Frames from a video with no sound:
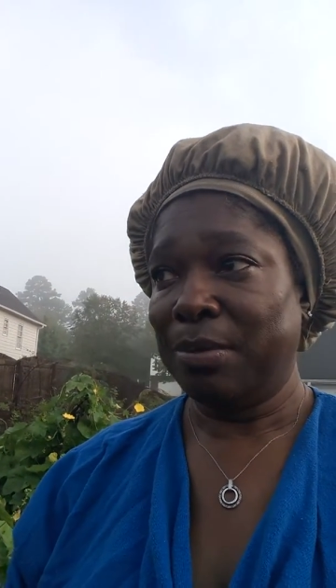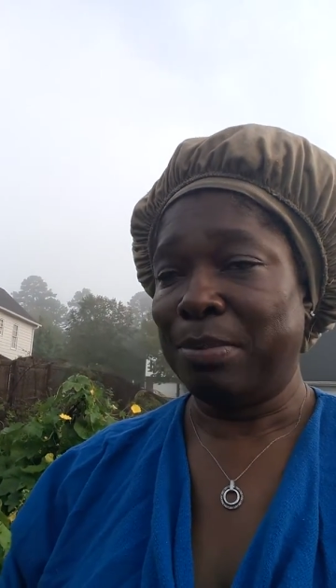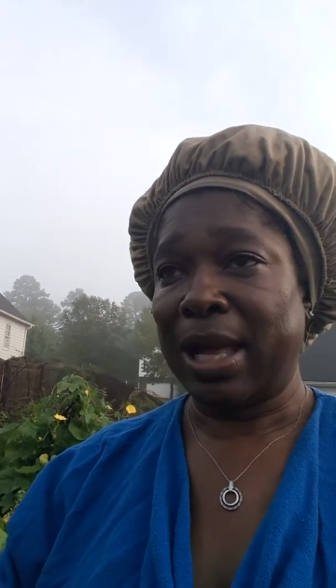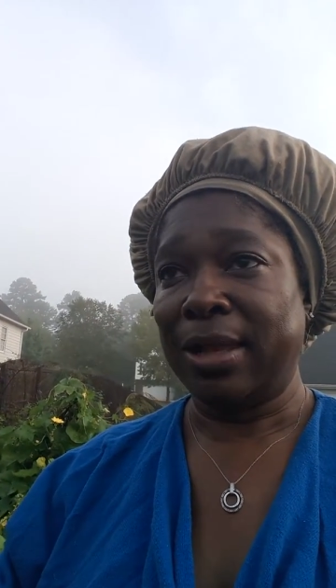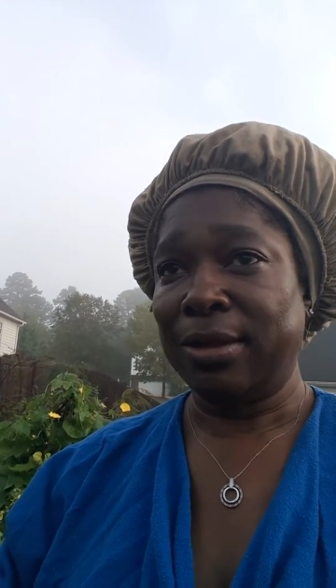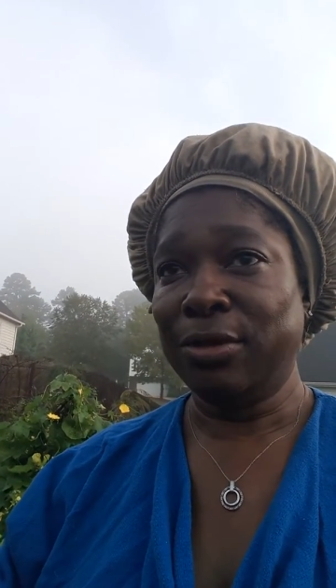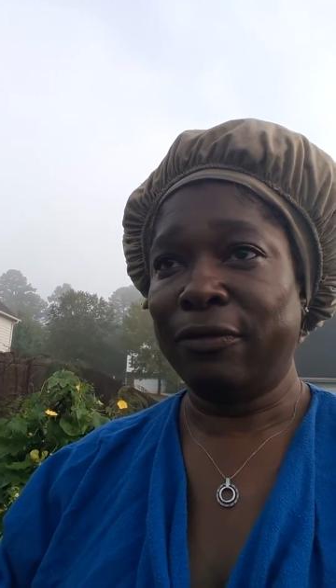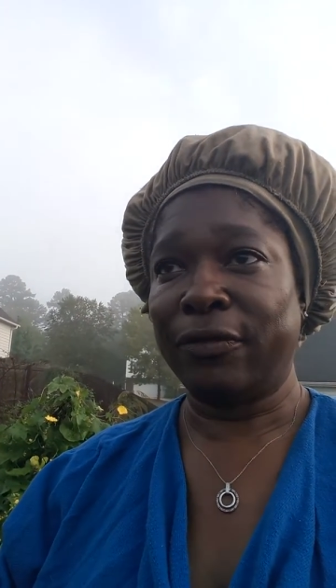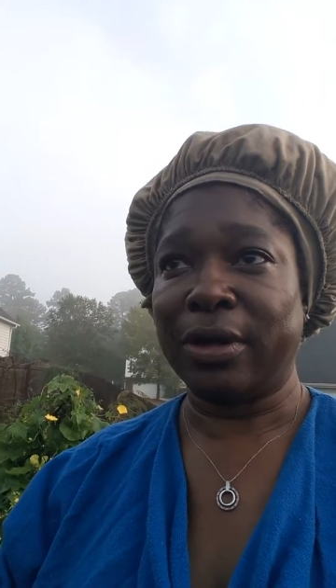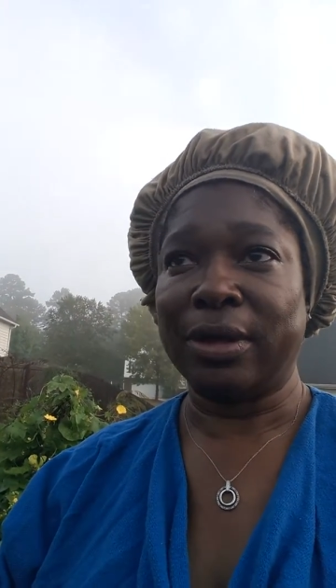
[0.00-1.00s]
my
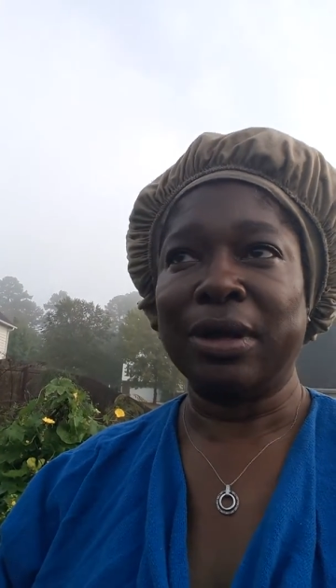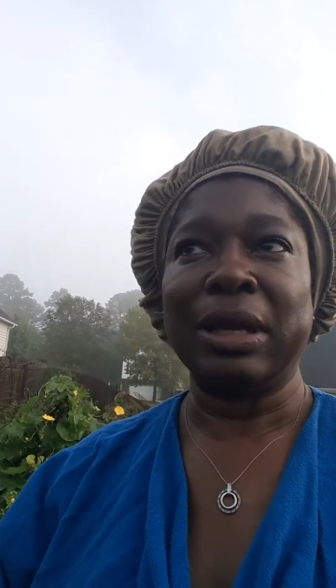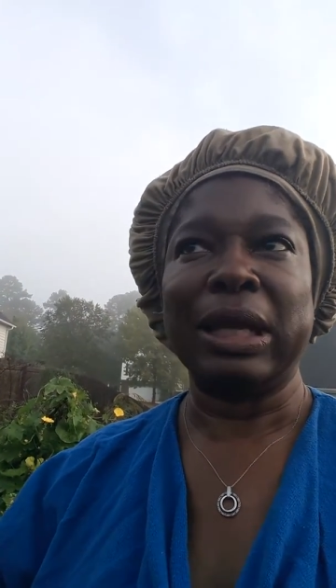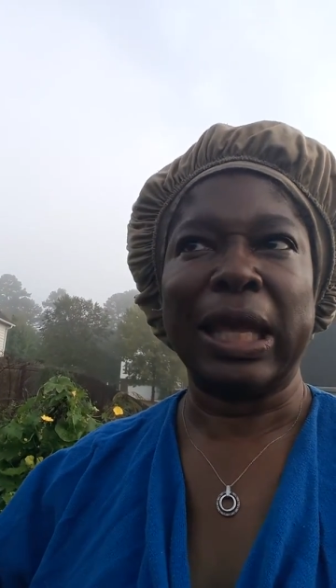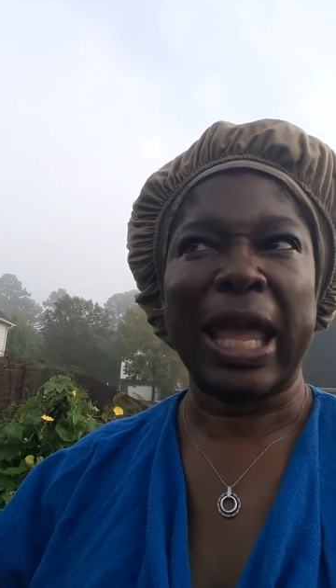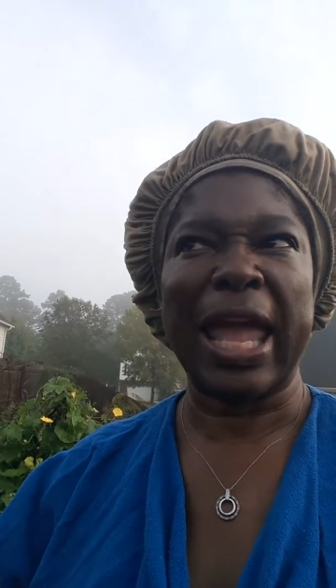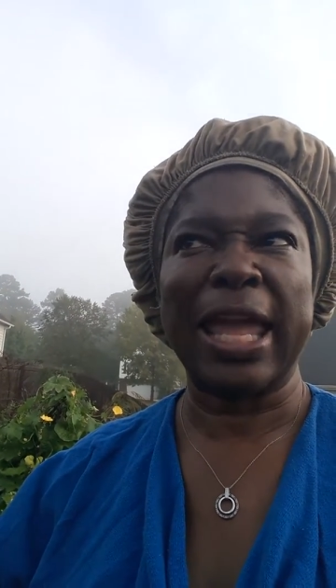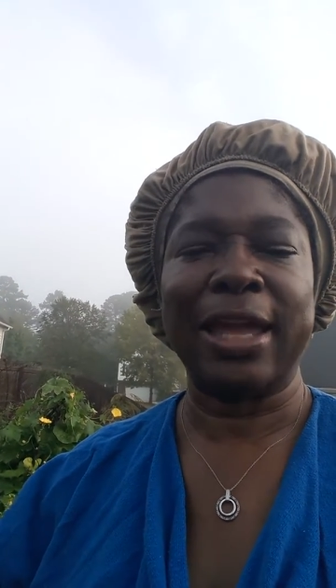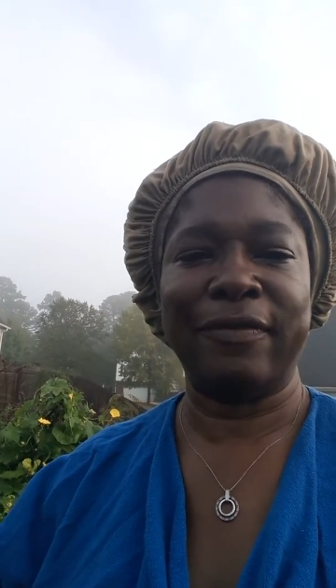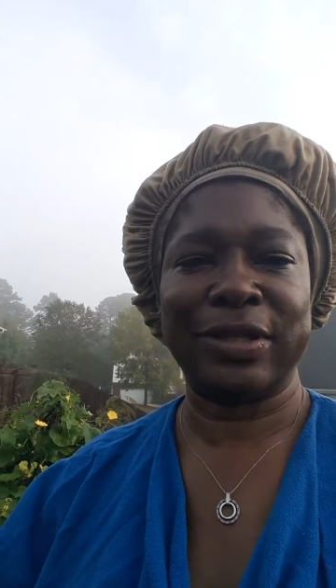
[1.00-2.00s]
loofah
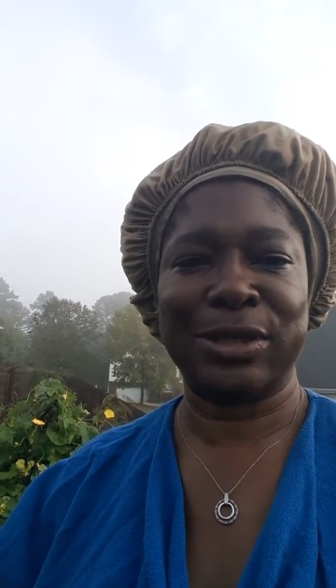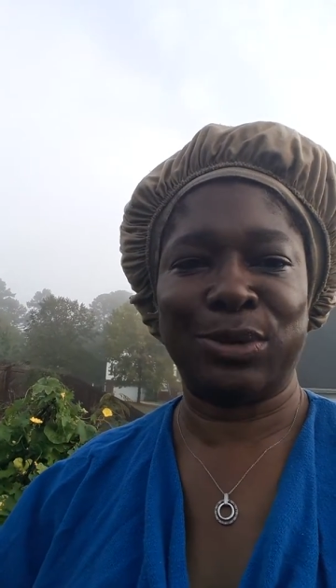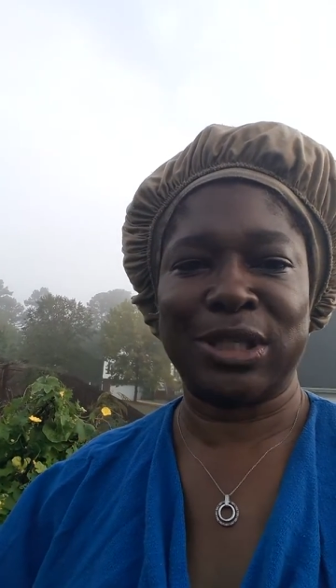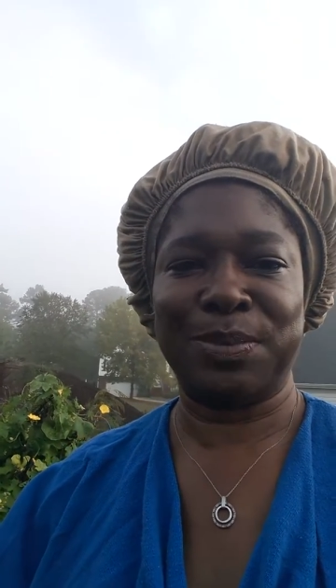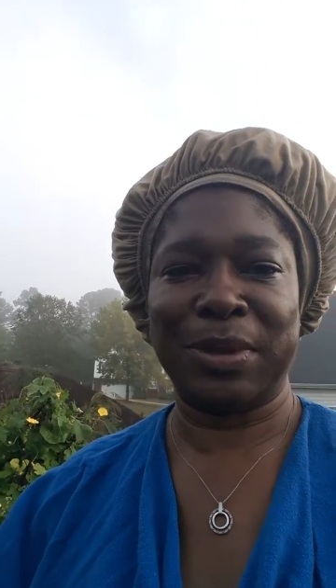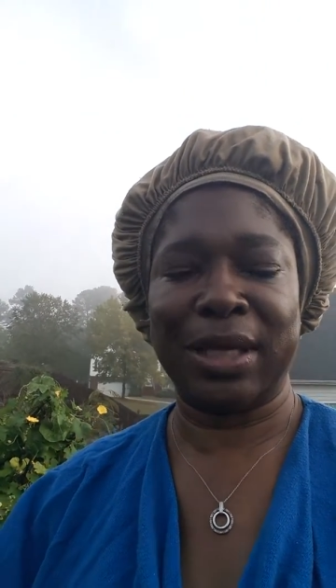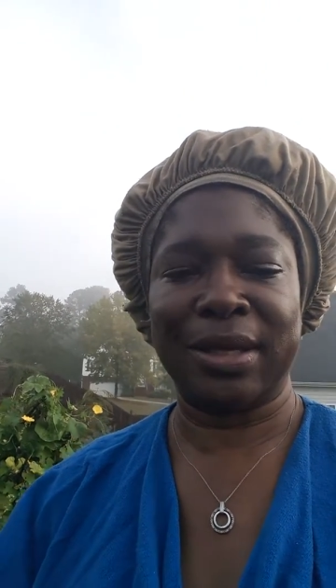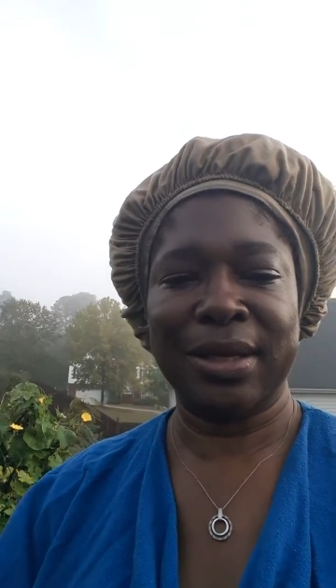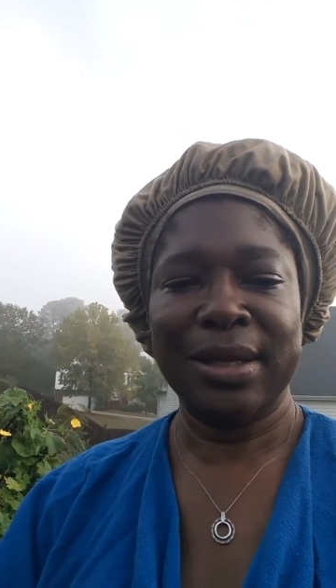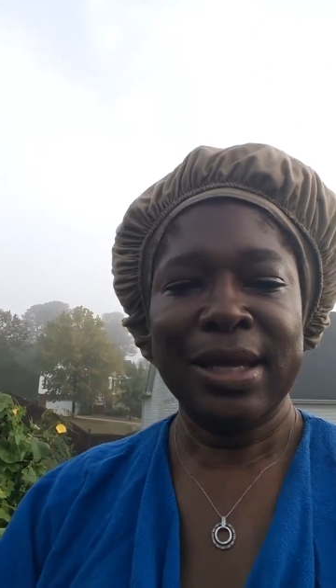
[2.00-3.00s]
cave, so to speak.